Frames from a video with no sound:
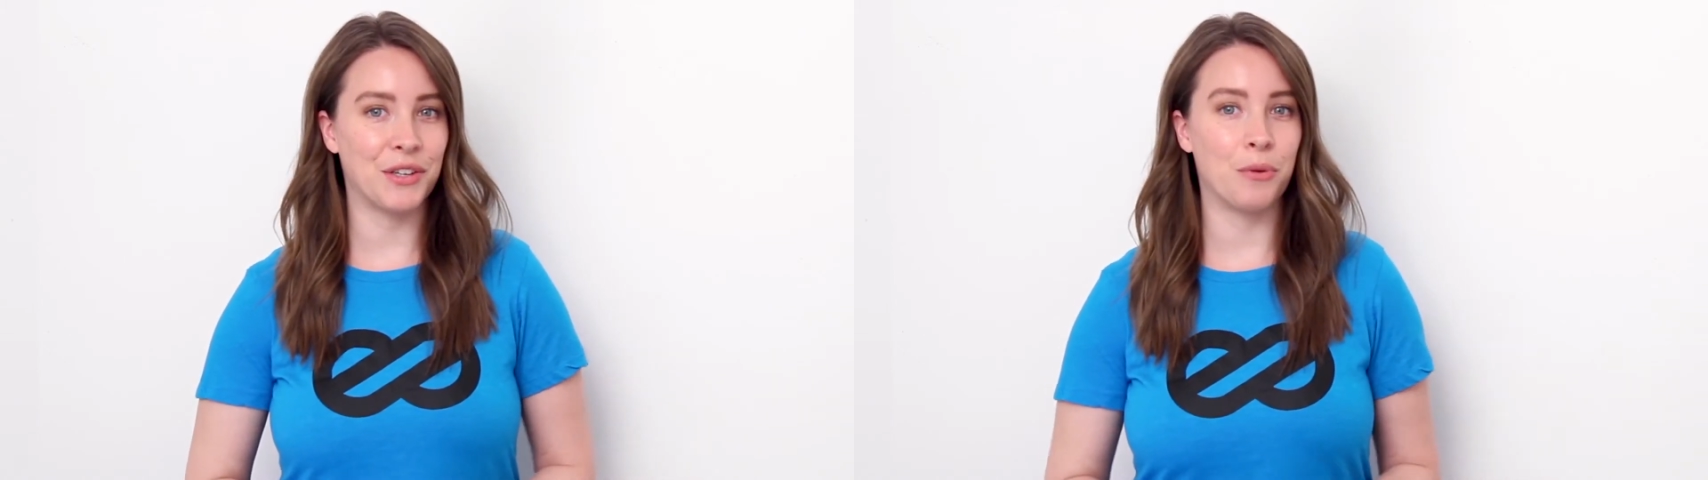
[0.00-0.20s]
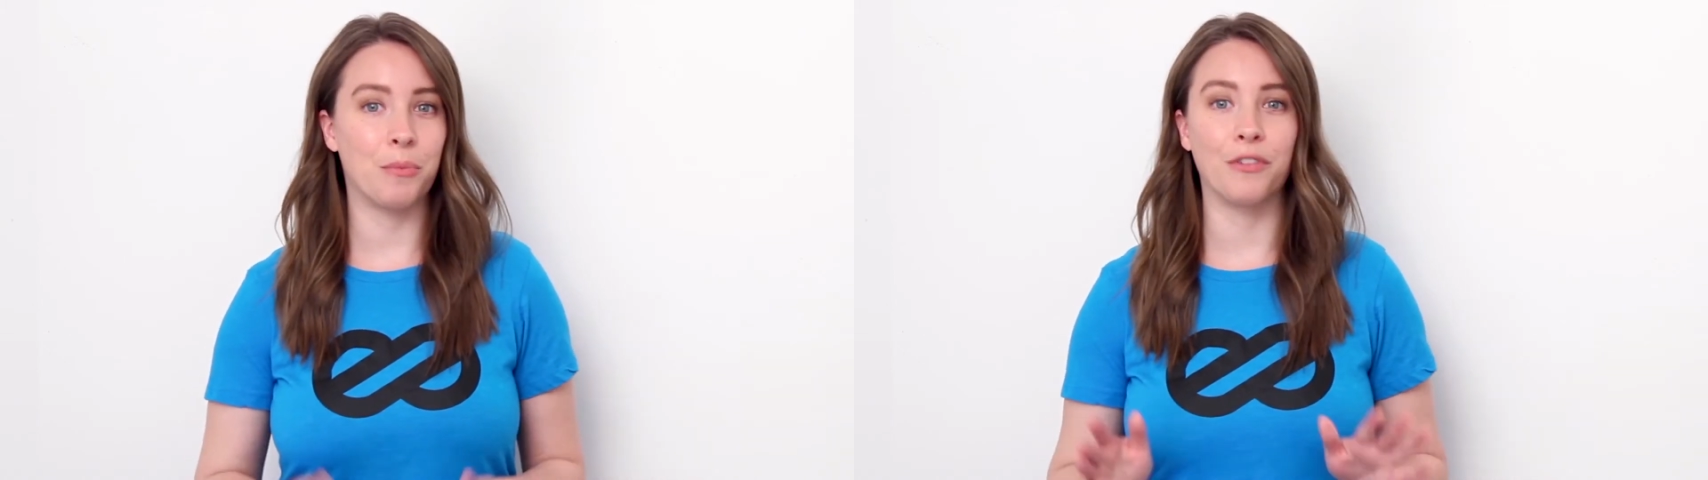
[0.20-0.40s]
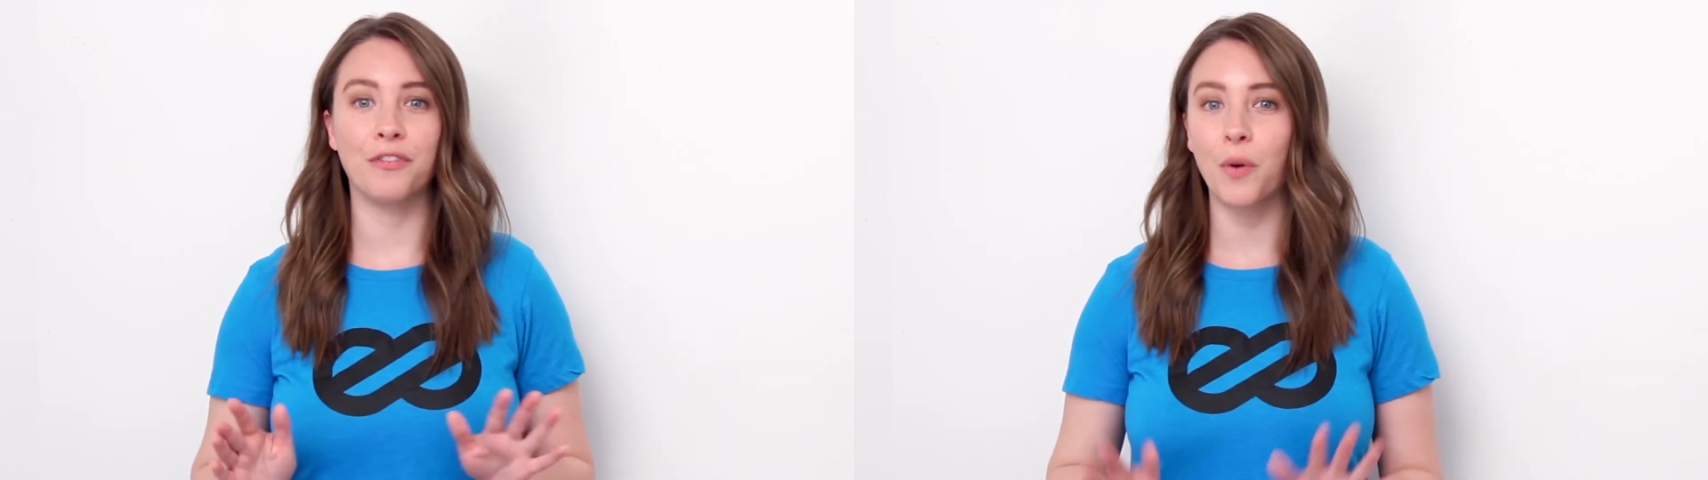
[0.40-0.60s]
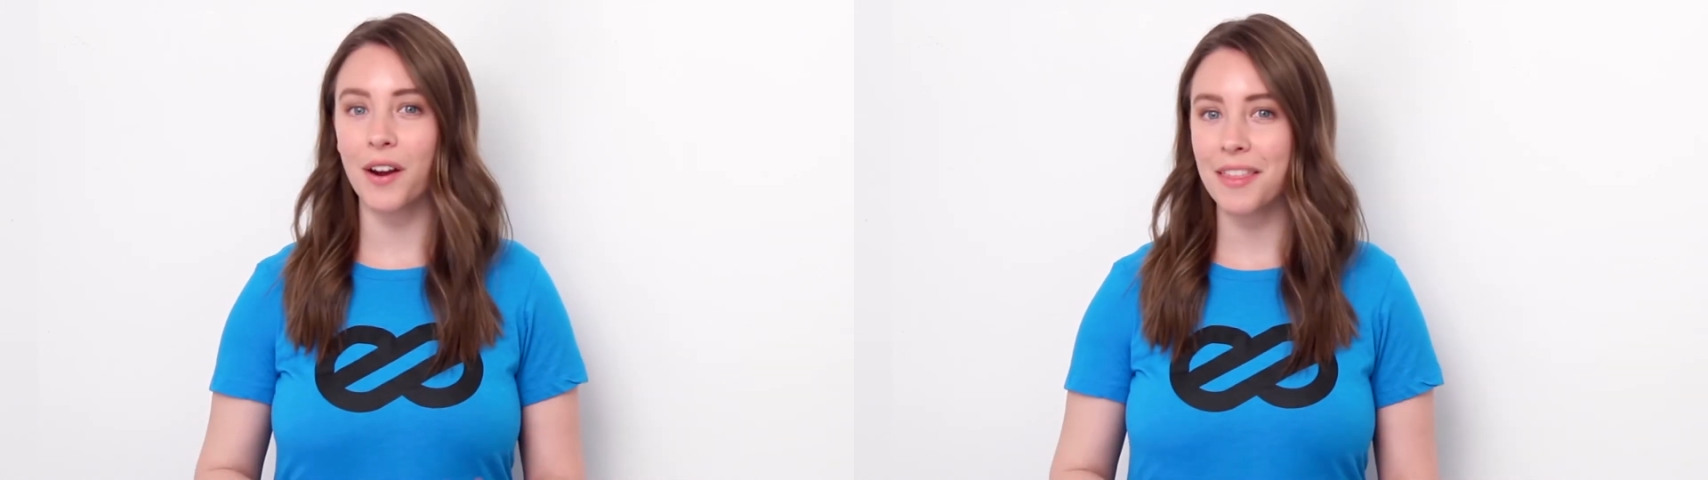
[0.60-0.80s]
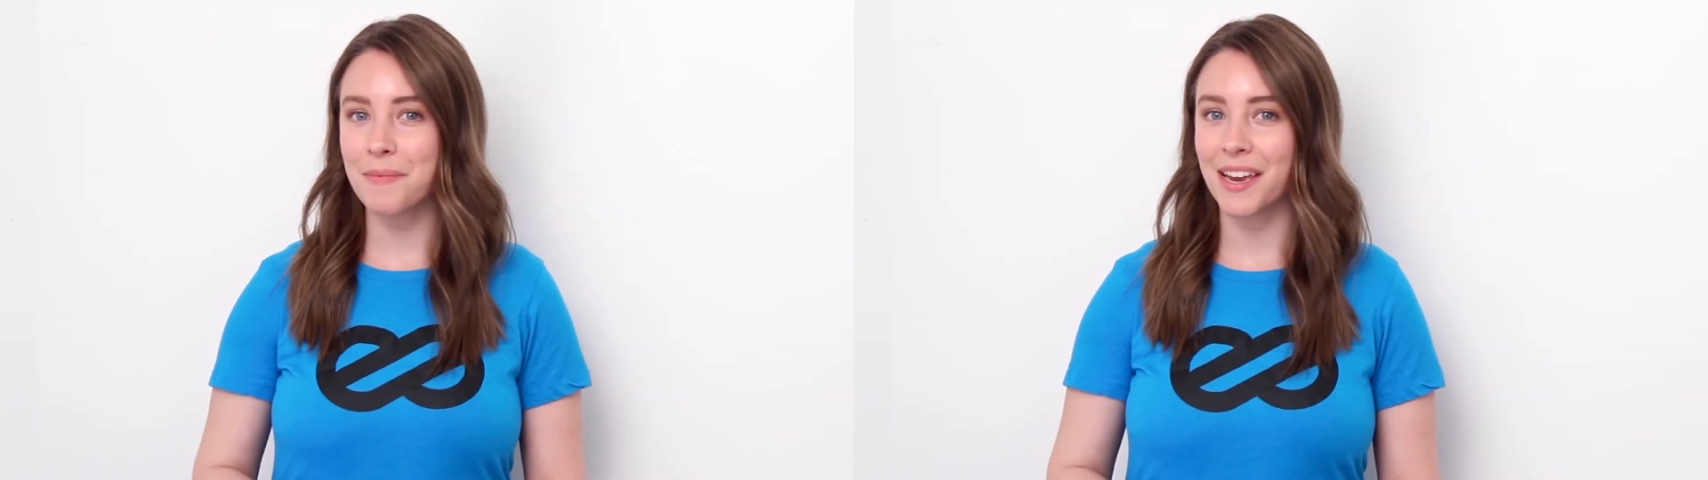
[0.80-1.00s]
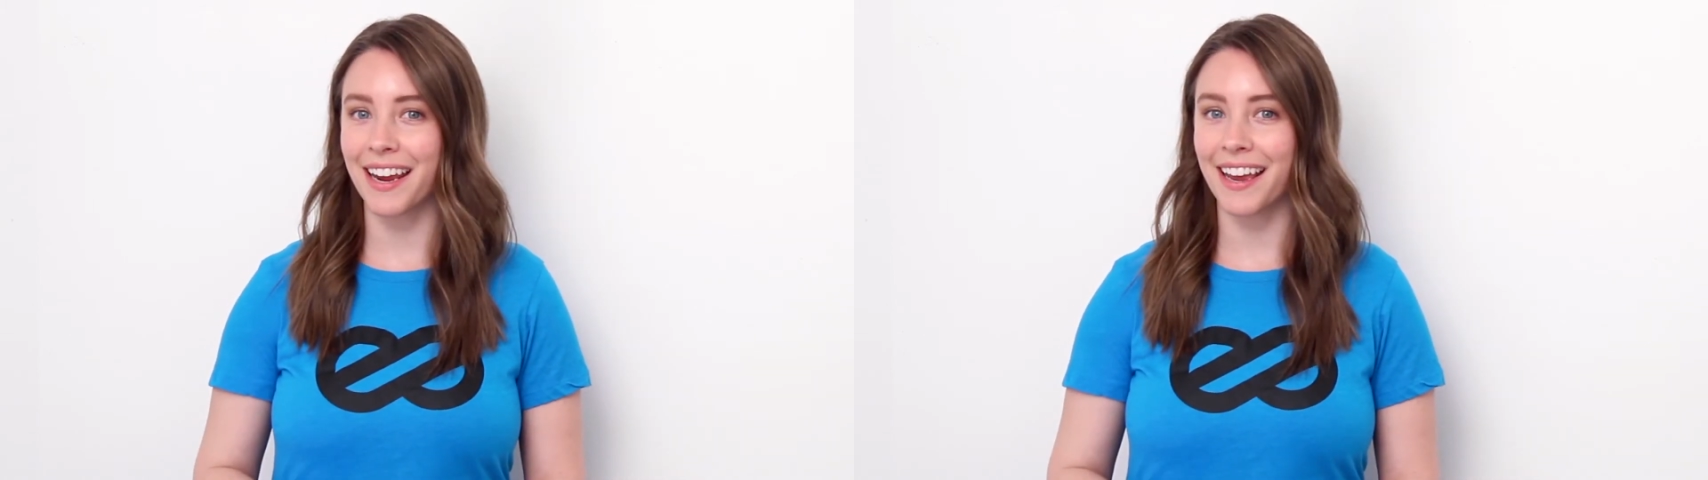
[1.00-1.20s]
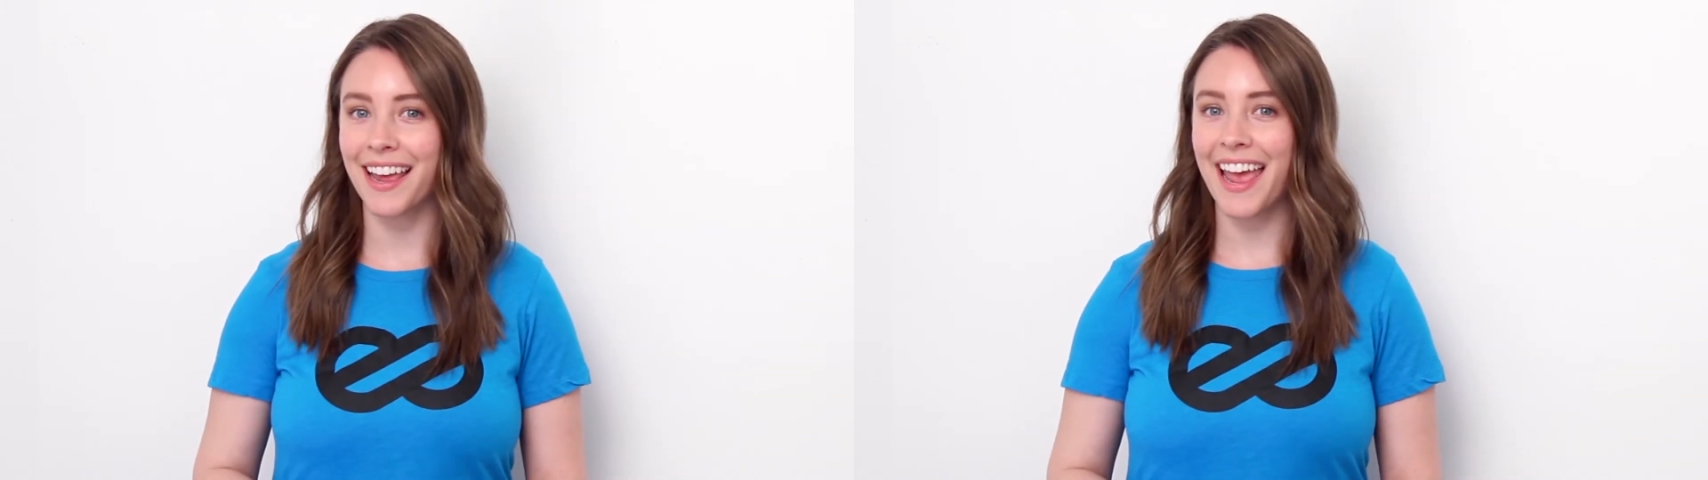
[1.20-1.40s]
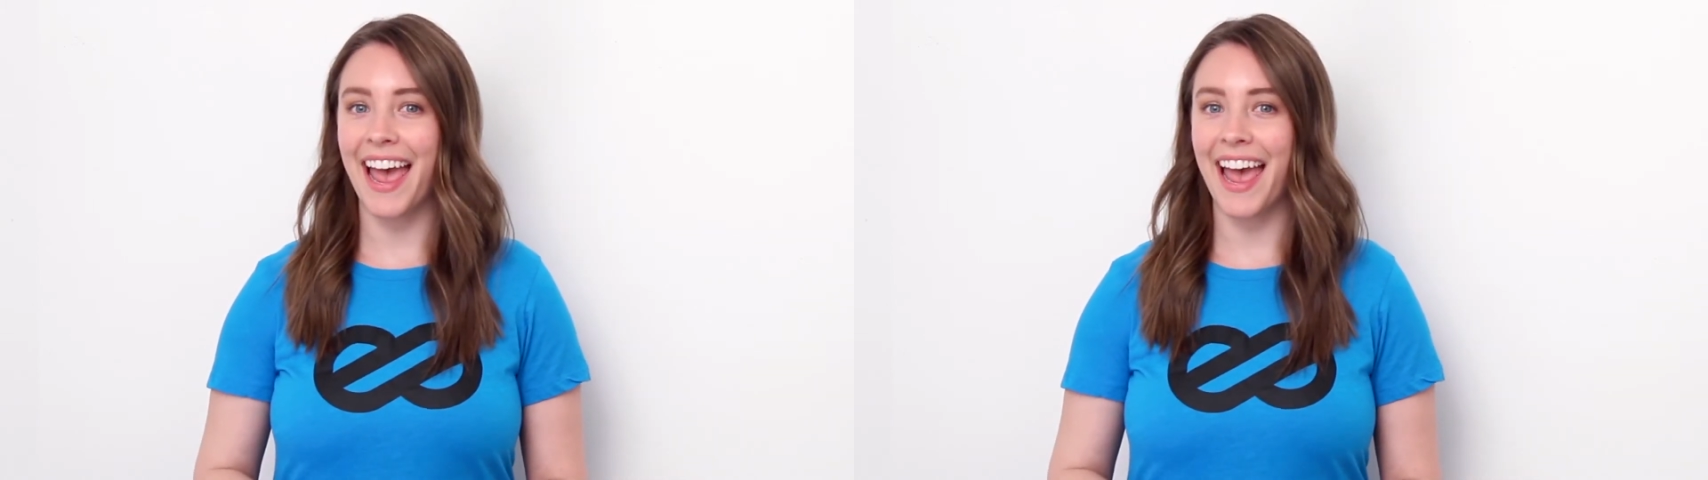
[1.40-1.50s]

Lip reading: to before the meeting,